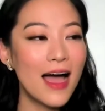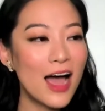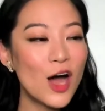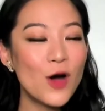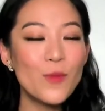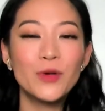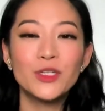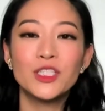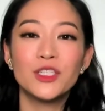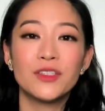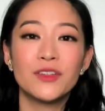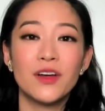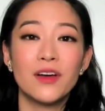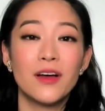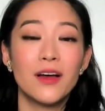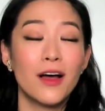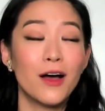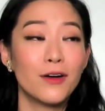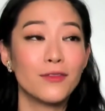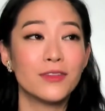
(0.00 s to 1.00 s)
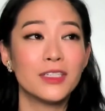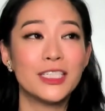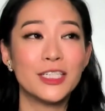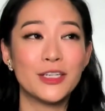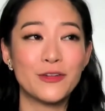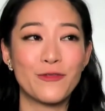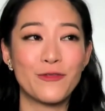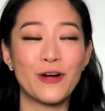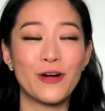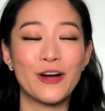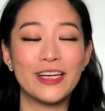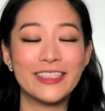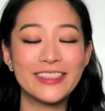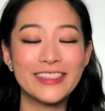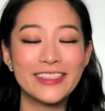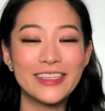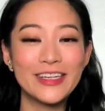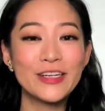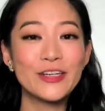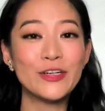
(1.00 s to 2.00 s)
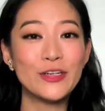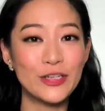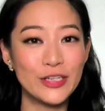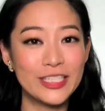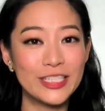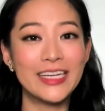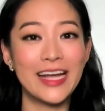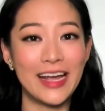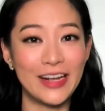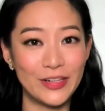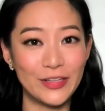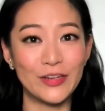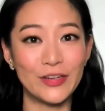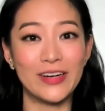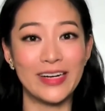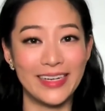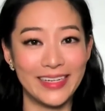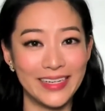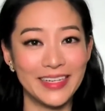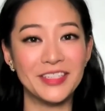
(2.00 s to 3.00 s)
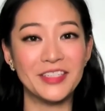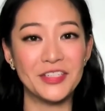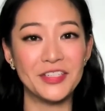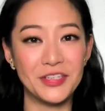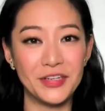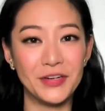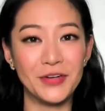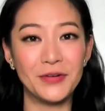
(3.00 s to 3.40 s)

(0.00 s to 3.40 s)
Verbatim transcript: how much of a difference good tailoring can do.